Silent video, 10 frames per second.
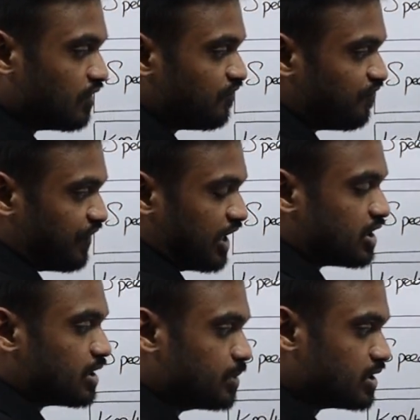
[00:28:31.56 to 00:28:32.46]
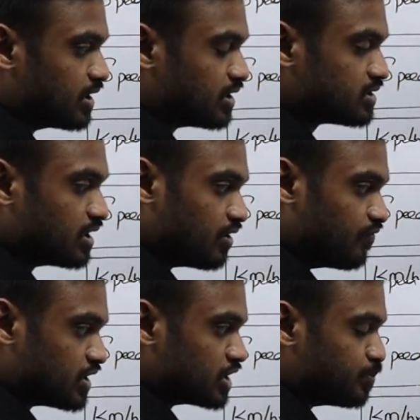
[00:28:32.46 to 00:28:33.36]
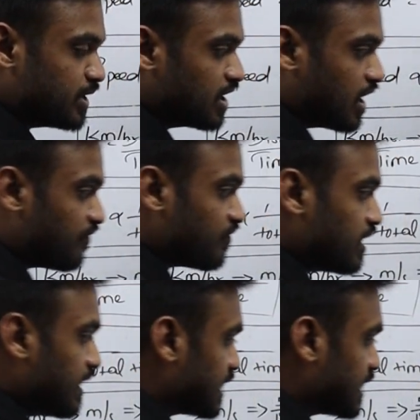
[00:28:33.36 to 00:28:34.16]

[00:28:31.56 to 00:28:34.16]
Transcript: of 500 meters with a speed of